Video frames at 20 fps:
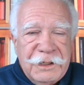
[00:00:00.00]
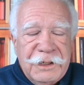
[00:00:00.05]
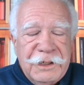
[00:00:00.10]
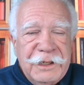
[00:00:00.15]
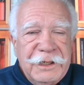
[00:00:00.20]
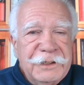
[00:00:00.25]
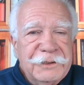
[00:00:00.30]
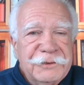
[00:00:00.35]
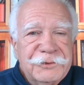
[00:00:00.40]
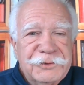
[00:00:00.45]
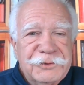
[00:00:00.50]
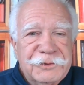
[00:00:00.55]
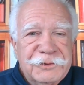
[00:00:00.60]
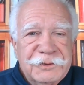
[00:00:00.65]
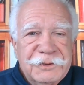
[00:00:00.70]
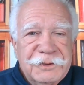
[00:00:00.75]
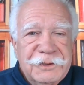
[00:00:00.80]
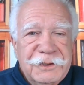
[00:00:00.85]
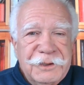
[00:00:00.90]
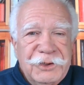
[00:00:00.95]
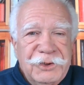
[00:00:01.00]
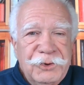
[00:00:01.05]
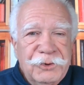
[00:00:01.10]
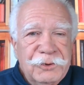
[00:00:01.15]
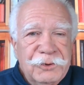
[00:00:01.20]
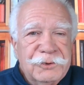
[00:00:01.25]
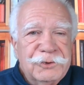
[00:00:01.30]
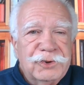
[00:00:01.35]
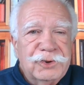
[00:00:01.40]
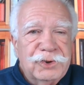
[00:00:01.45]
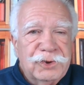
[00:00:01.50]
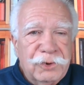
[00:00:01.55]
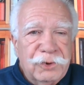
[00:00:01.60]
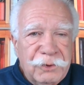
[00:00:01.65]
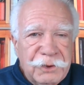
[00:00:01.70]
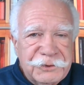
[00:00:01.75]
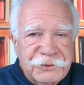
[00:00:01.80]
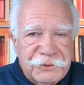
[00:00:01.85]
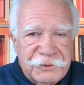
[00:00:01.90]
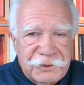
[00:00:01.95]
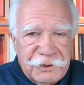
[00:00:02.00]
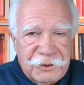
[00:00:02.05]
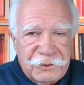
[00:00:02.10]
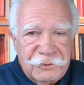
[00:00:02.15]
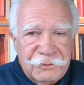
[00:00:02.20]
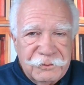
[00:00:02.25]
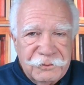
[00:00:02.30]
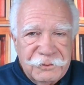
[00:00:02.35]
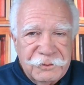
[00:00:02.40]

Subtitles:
It's your choice, though,